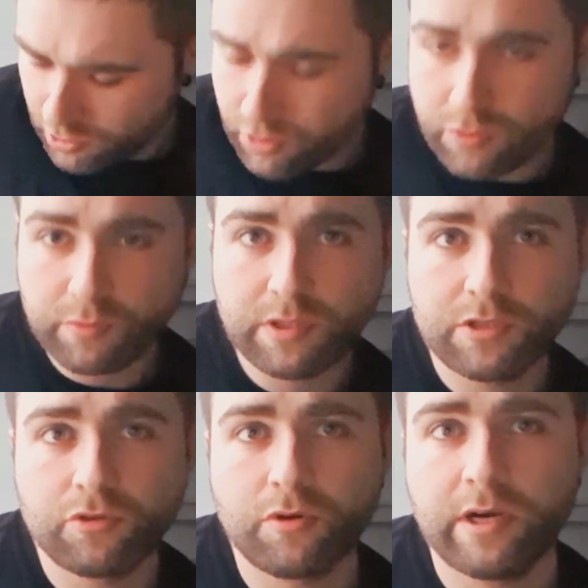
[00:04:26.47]
Should we
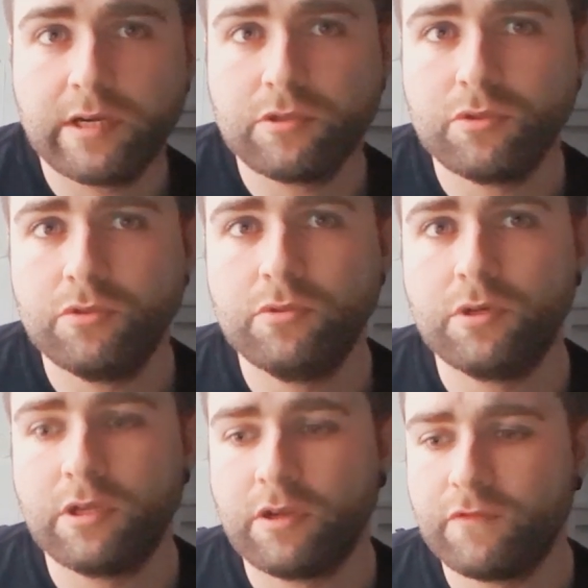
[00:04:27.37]
try to do
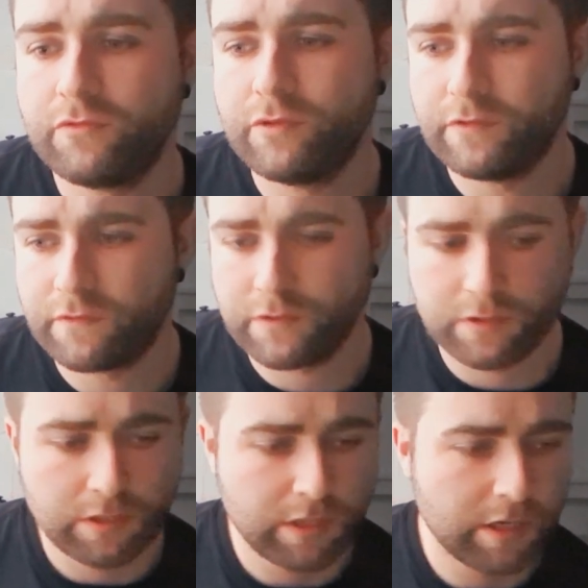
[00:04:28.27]
another riff?
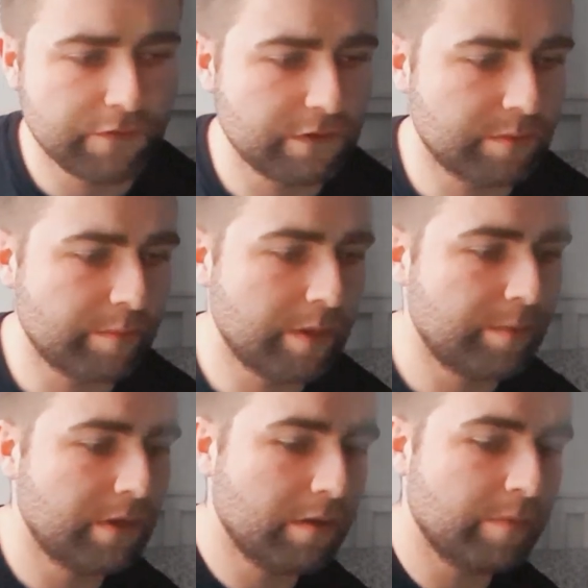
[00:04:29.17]
I think
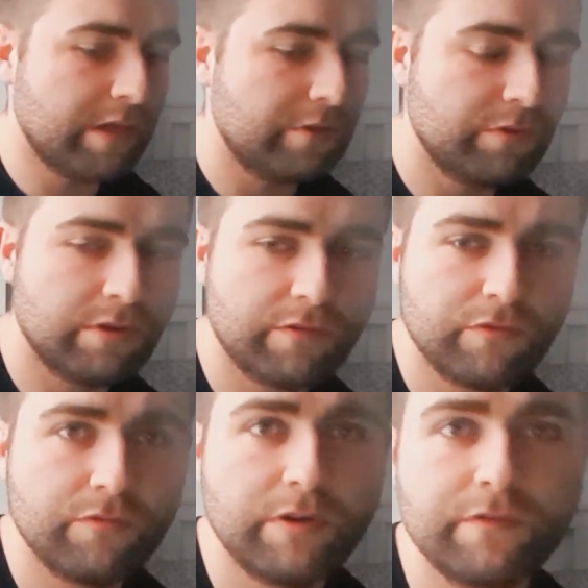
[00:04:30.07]
maybe I might do
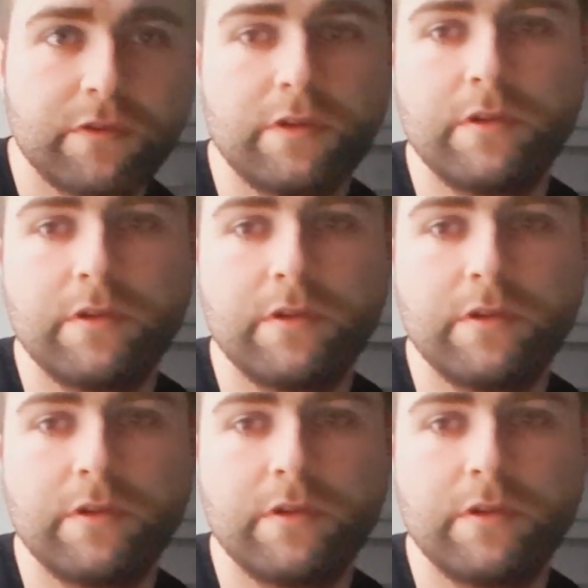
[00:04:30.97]
another riff.